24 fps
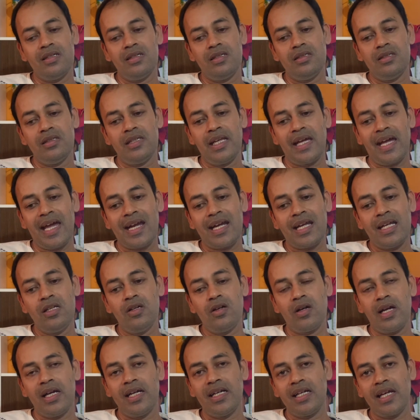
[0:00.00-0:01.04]
directly
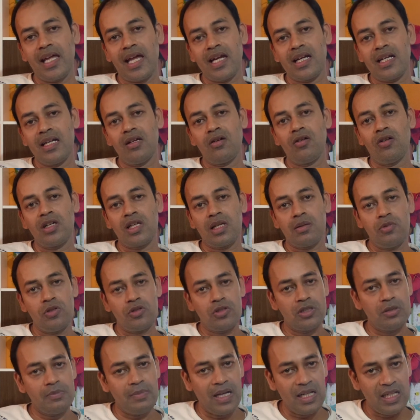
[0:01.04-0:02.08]
or indirectly contribute
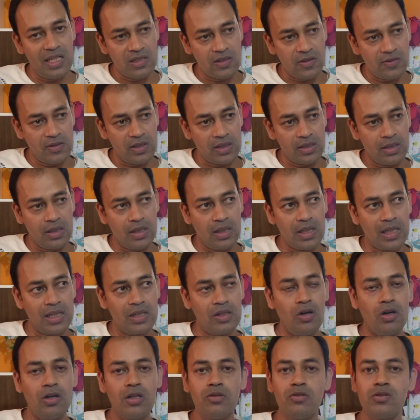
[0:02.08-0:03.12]
to the mileage of the car, and
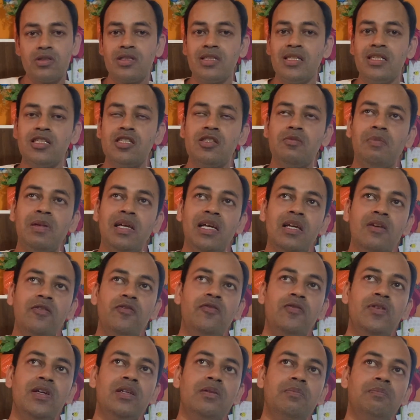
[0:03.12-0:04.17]
all those things may
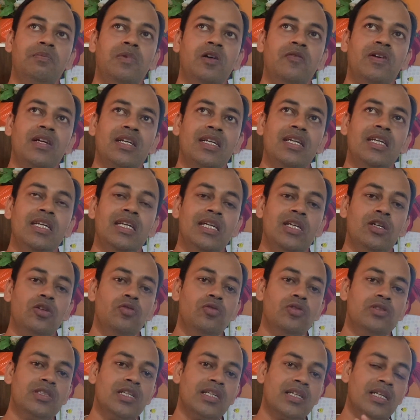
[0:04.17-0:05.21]
fit perfectly
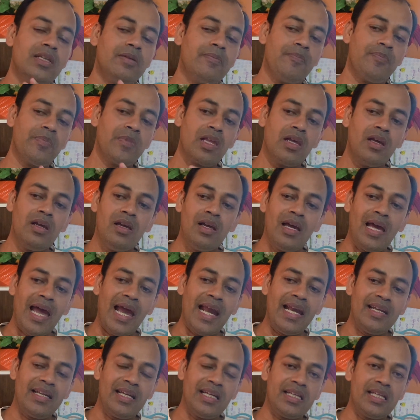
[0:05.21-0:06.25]
into a certain
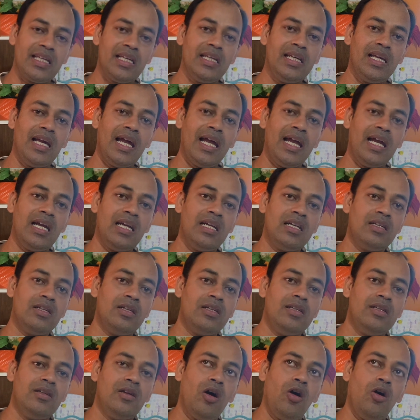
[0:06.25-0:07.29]
entity,
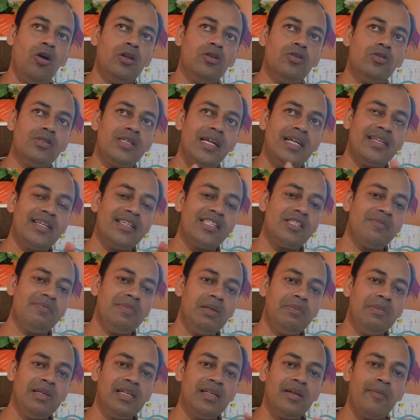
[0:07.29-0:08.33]
and all those entities may
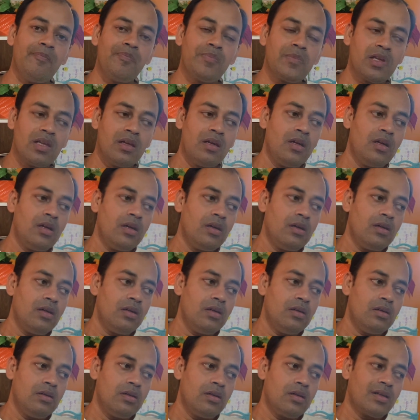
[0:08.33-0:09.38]
be
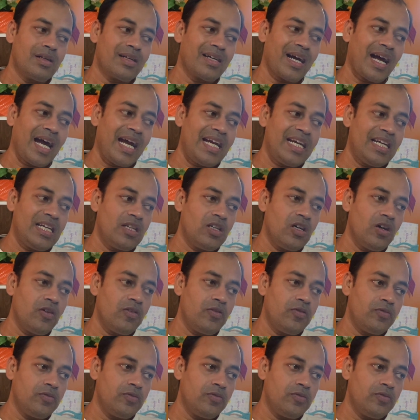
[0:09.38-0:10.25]
kind of